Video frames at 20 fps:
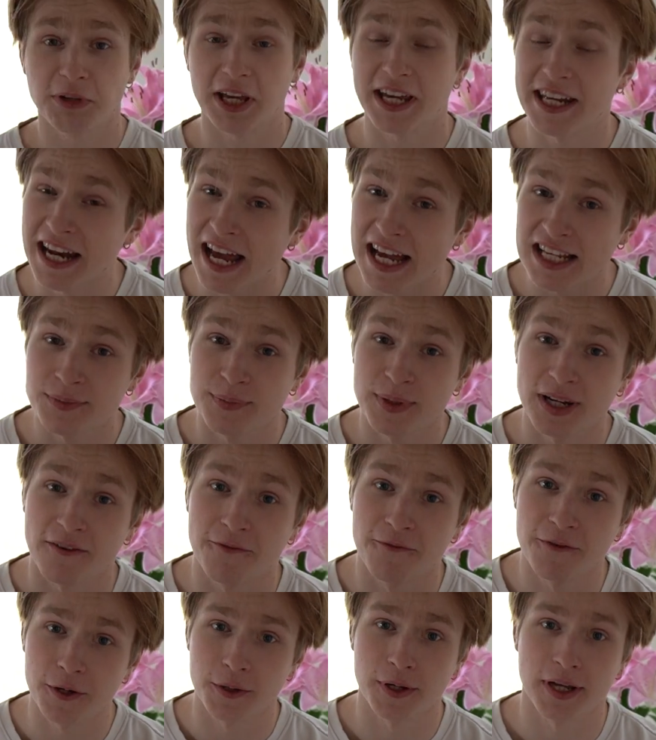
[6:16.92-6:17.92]
It has been a
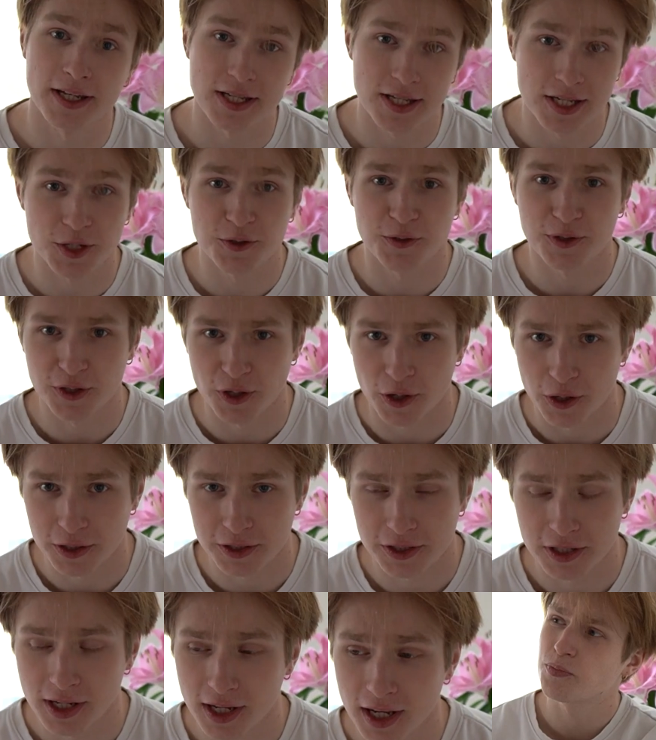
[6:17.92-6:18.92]
few days since we
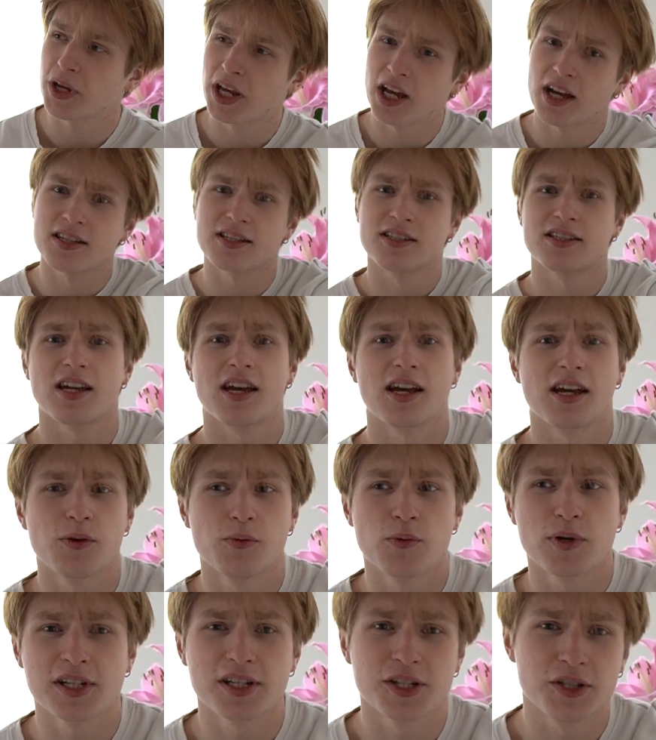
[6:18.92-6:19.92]
talked, because I
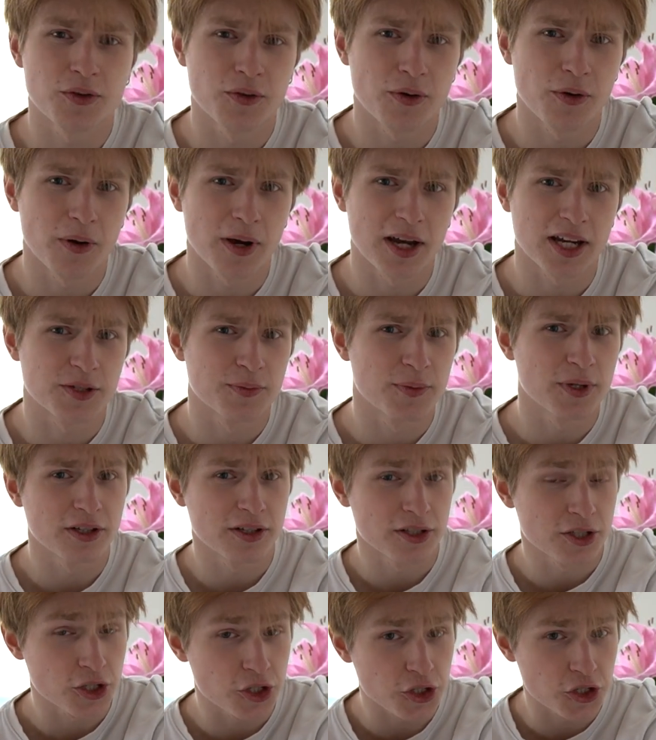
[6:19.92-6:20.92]
wanted to
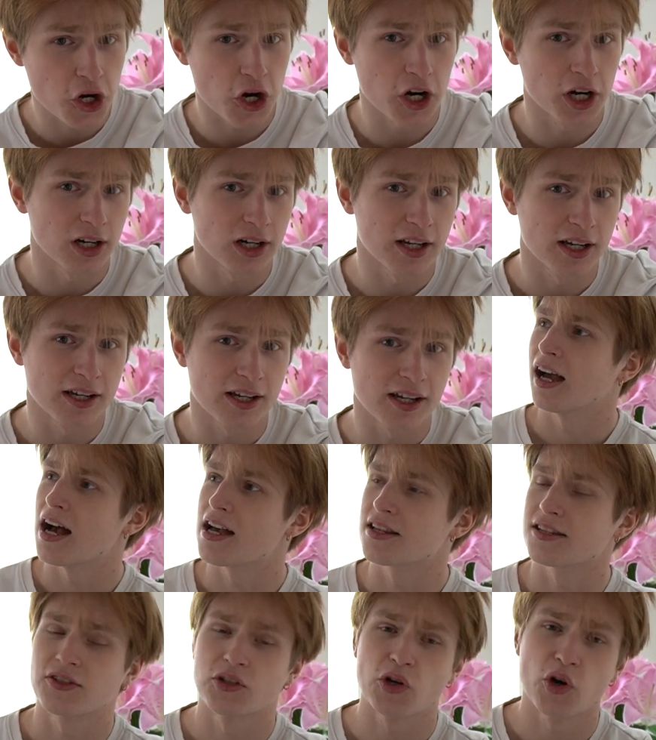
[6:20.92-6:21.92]
experience journaling
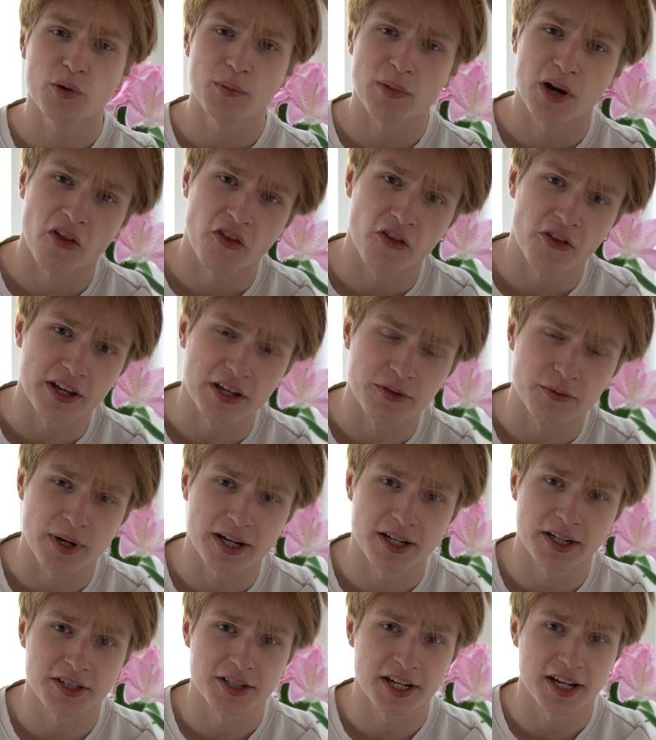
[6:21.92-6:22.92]
as a normal thing
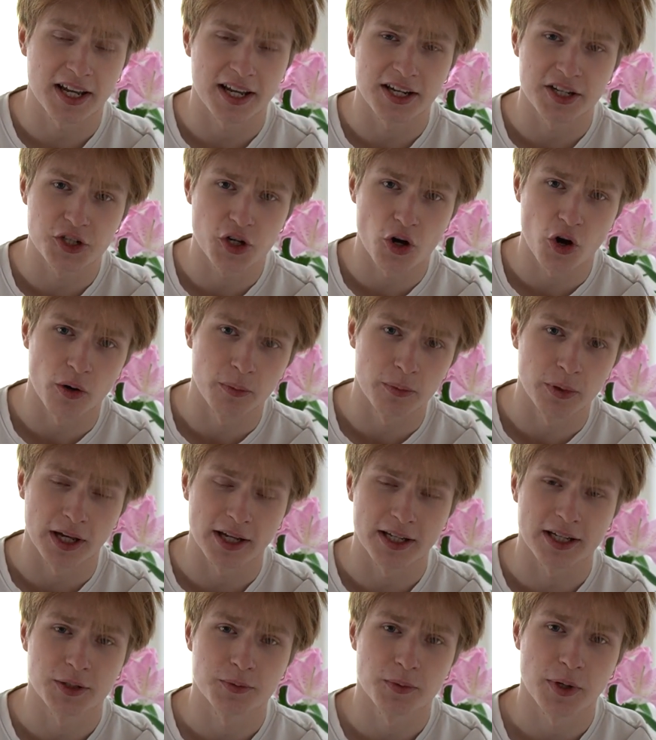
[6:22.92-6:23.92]
rather than a job
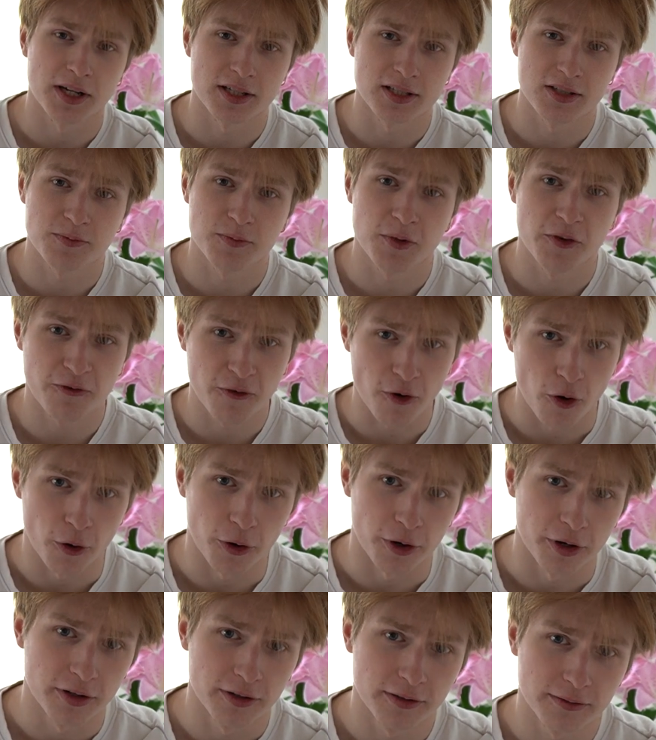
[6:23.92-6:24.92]
like it was
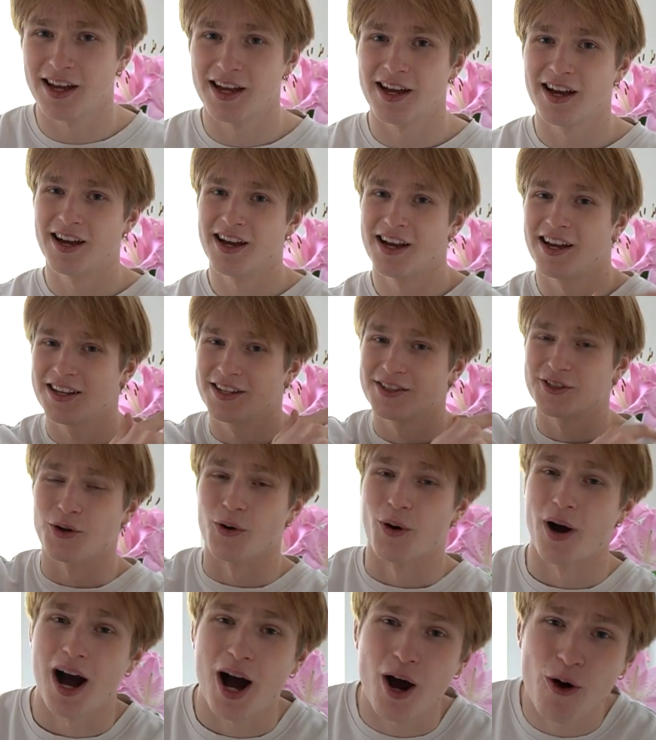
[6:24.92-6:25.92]
before.
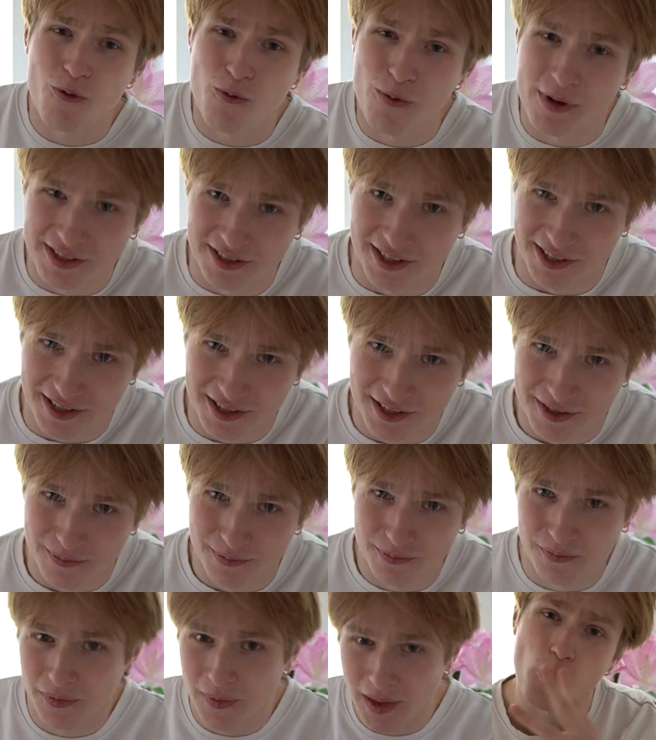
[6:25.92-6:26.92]
So how was it?
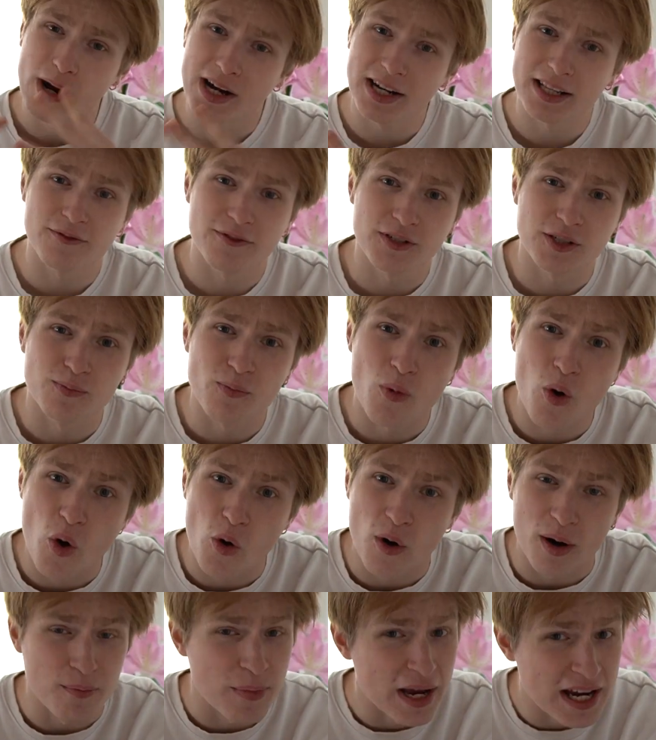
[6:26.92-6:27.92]
Well, it was
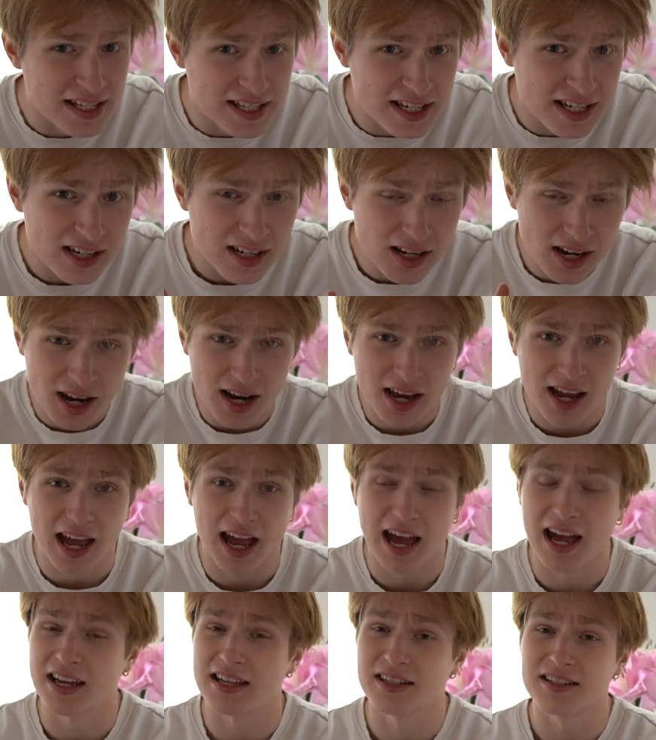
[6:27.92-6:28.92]
more amazing
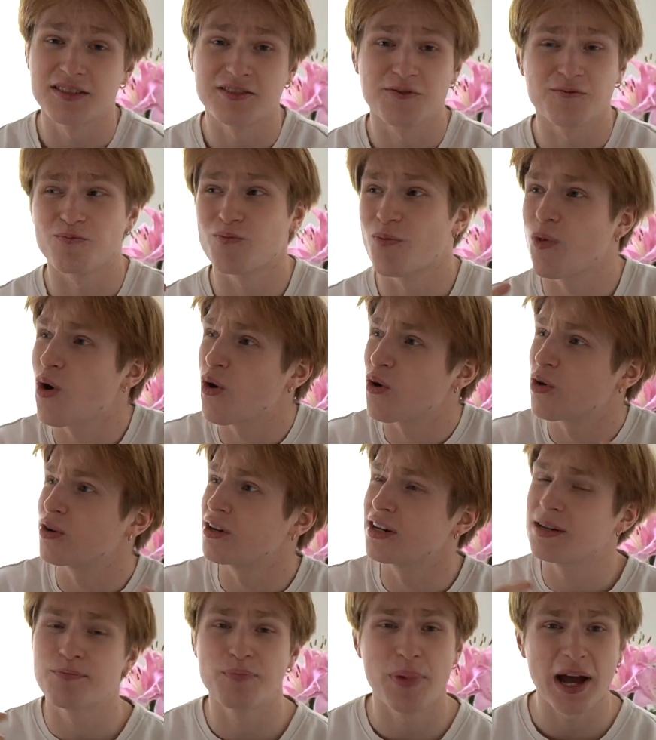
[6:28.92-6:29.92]
and
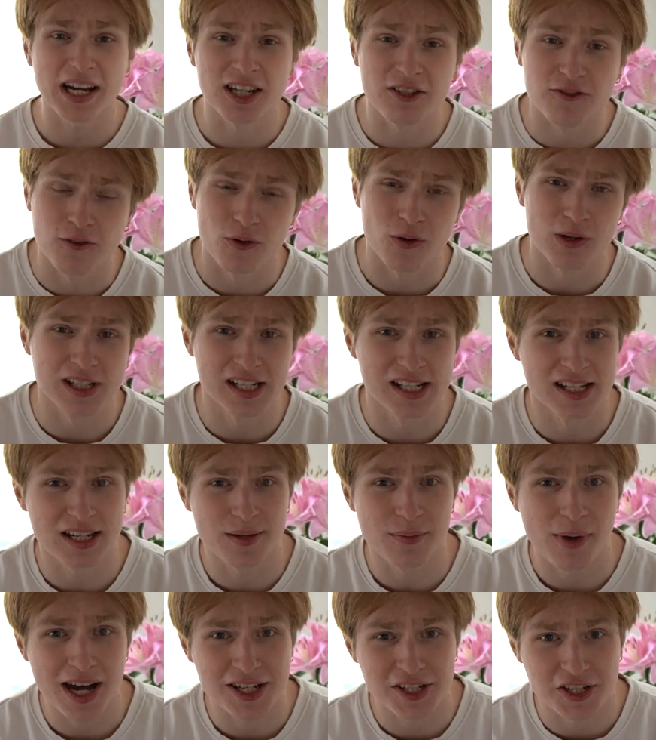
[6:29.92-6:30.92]
more impactful than I
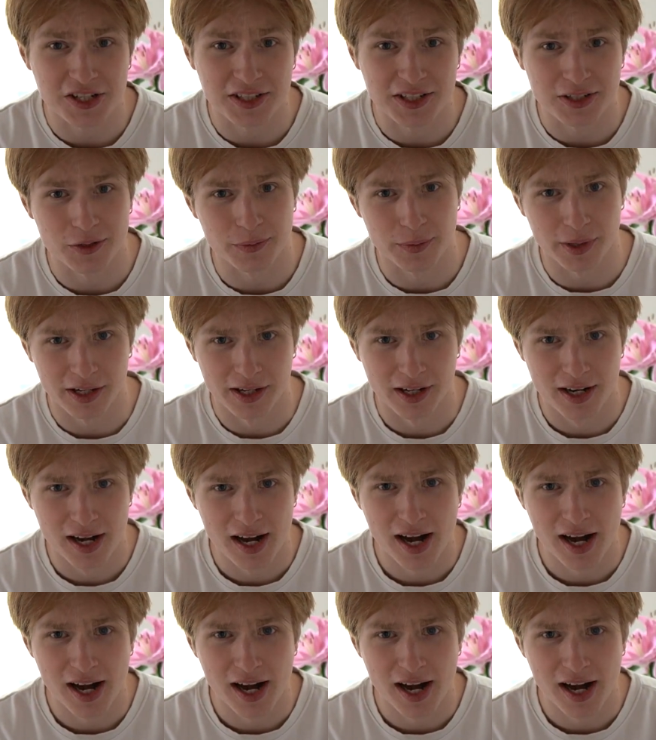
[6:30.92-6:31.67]
imagined it to be.